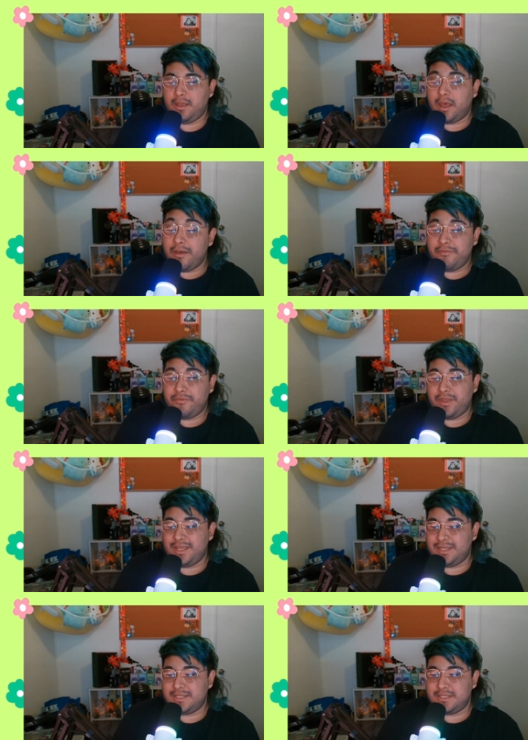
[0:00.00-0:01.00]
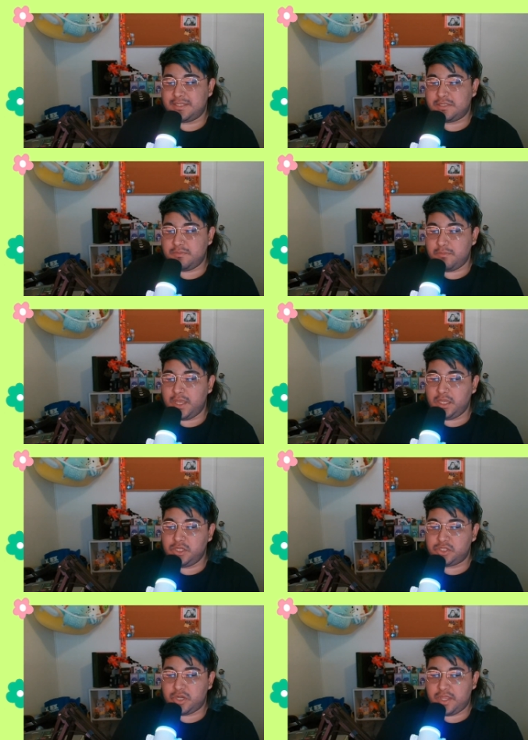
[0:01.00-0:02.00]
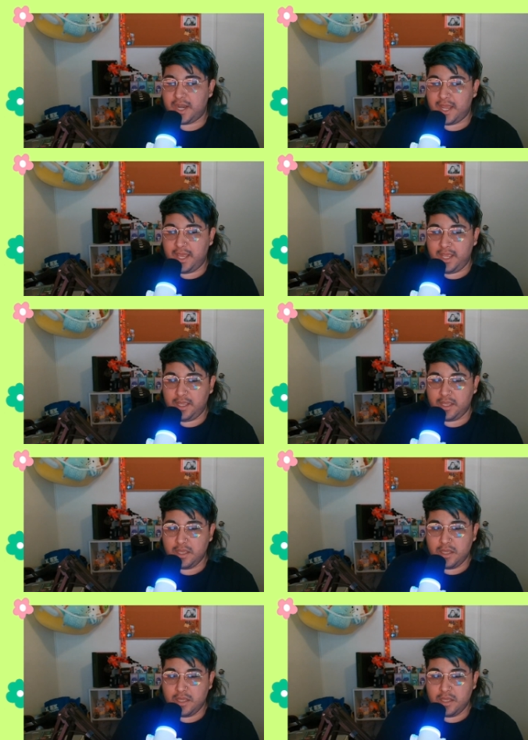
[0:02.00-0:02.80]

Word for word: of is making sure that I